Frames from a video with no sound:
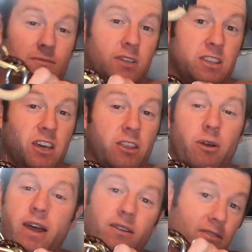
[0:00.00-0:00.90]
Take the
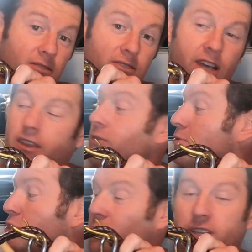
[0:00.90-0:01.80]
other end,
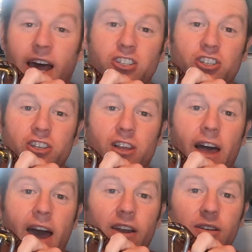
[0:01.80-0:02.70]
tether, attach it to the
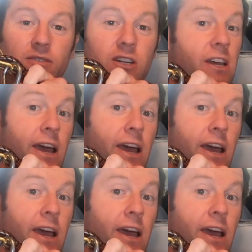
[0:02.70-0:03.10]
ladder,